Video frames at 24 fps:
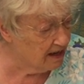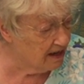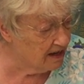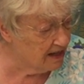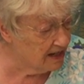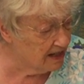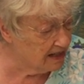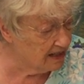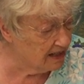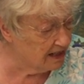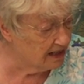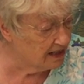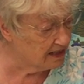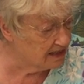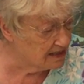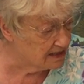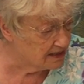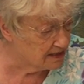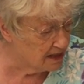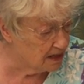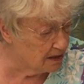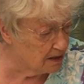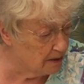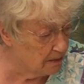like a
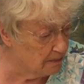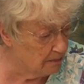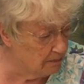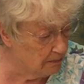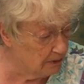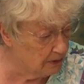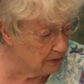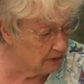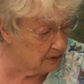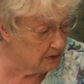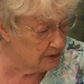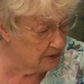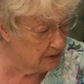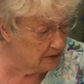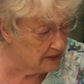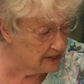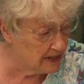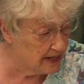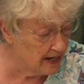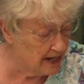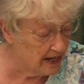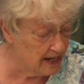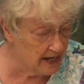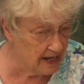summer
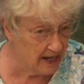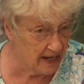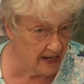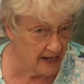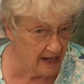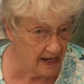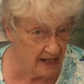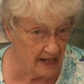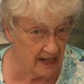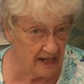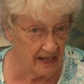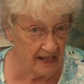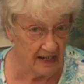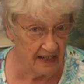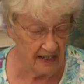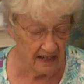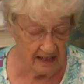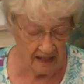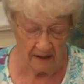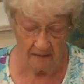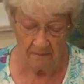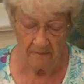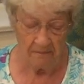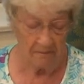
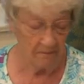day.